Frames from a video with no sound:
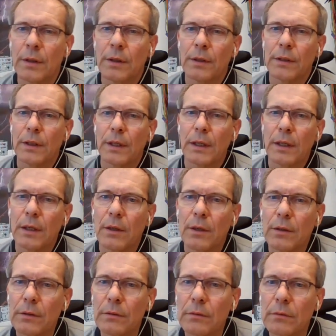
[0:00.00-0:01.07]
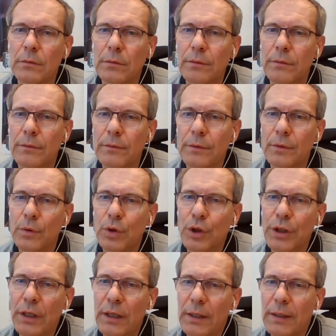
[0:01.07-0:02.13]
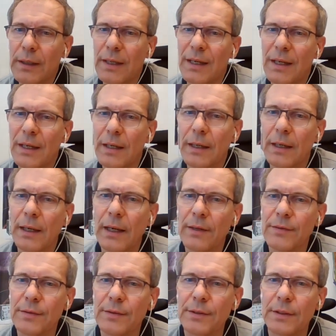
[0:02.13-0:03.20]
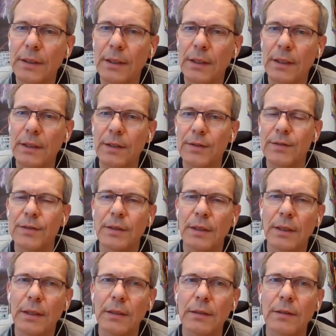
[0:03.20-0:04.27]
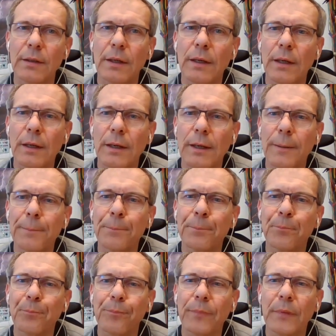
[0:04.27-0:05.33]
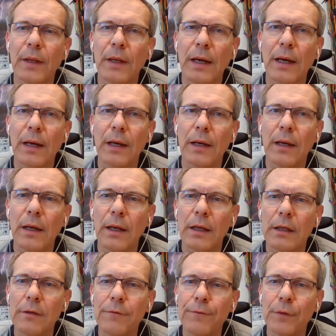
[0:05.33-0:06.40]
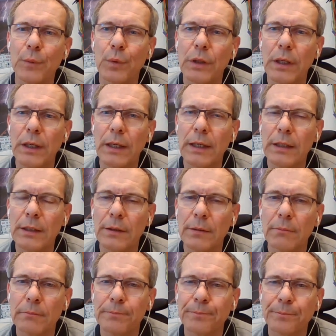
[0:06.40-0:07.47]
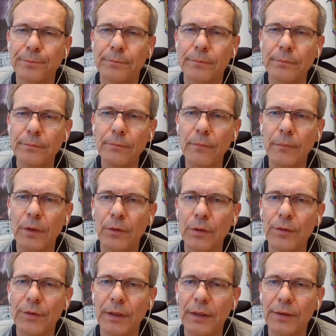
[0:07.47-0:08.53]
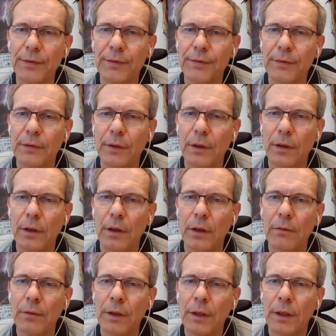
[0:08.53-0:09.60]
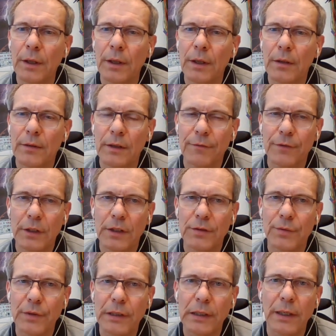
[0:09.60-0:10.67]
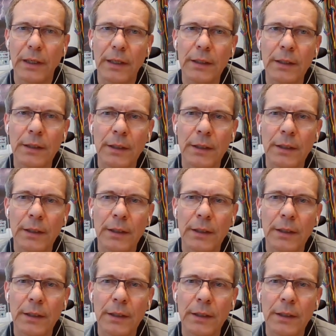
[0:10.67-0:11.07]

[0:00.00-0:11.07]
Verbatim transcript: yeah. Okay. Uh, as I said, uh, if you would like to test uh, difference relay